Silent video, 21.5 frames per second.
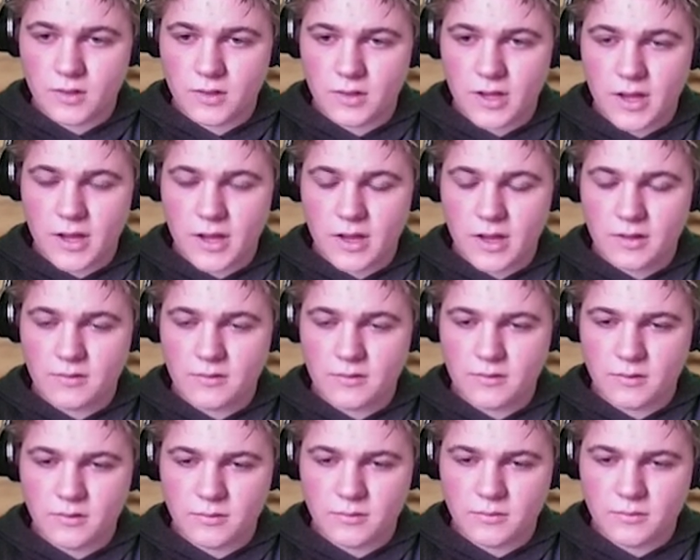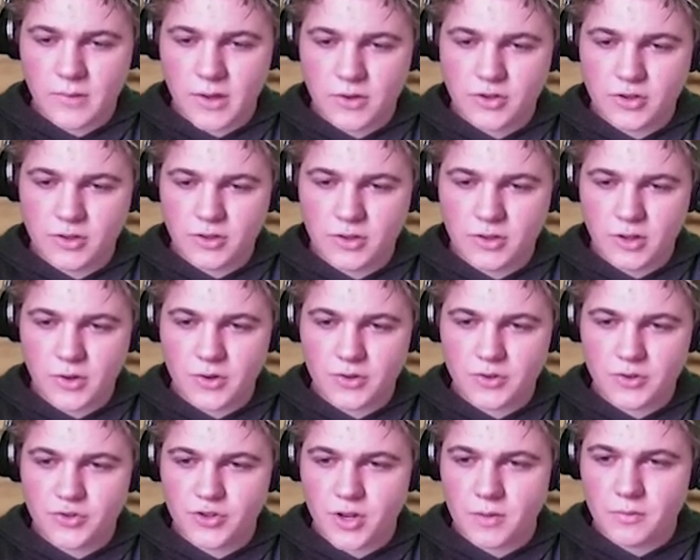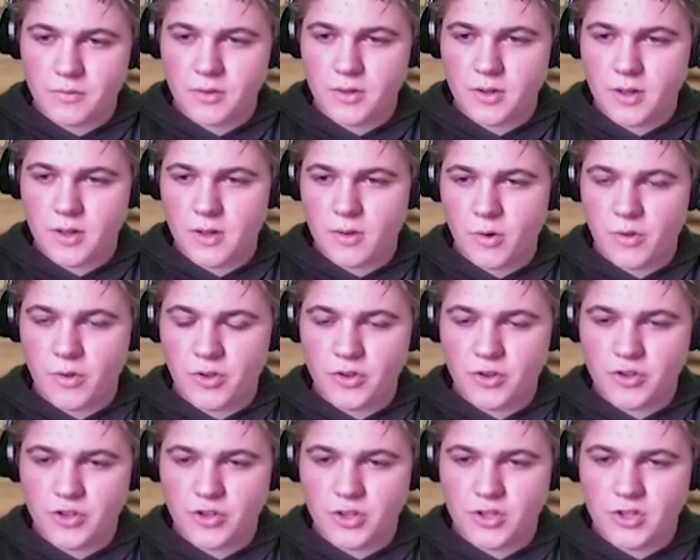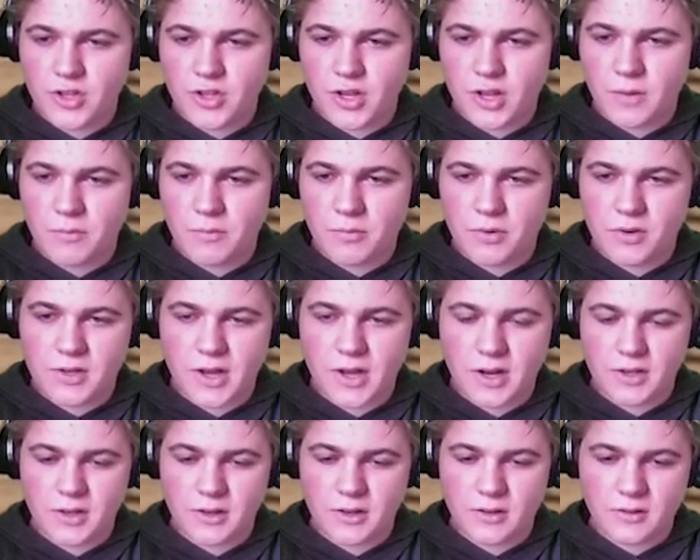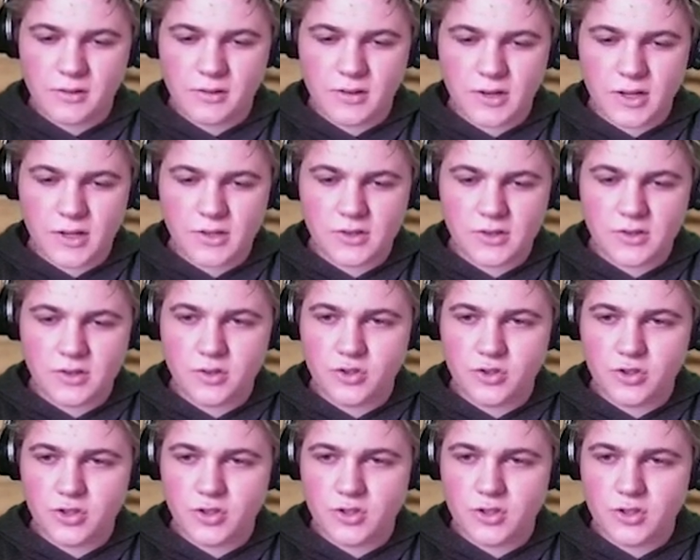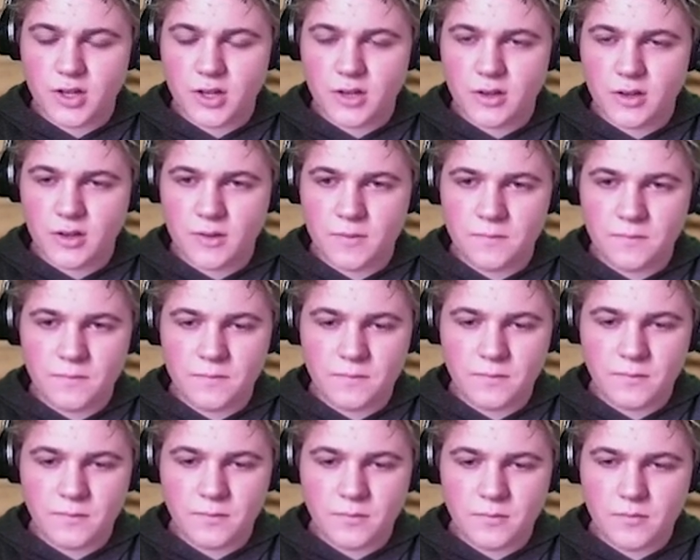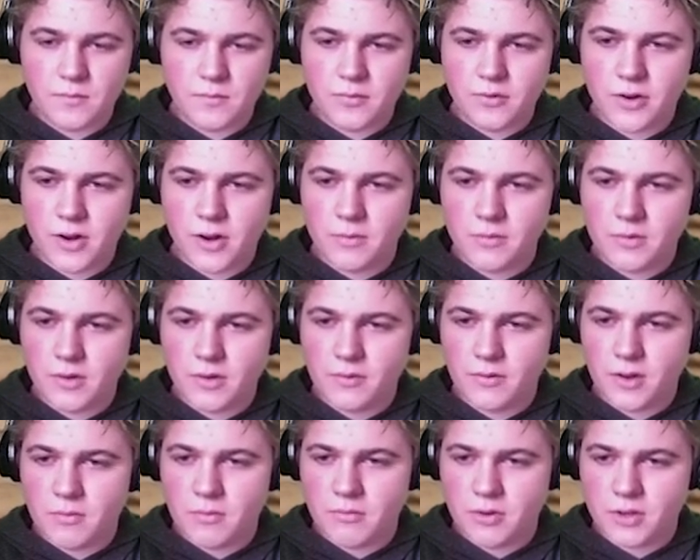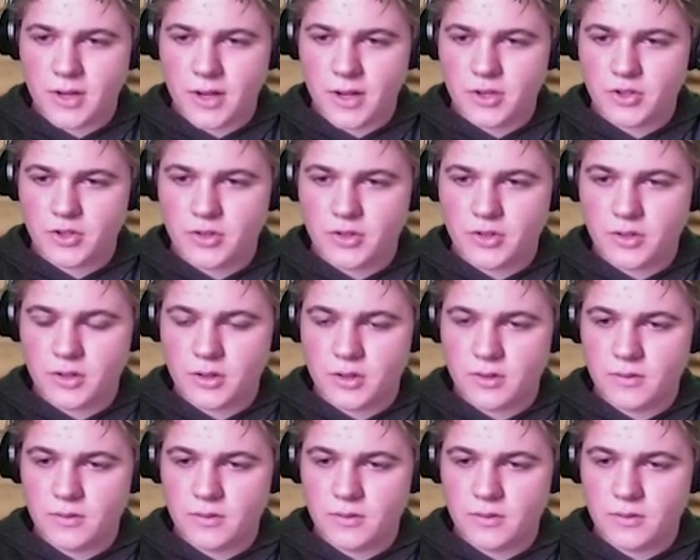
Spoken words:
Yeah, major lotus jump with the ginseng protecting. Nice ginseng preemptive protection.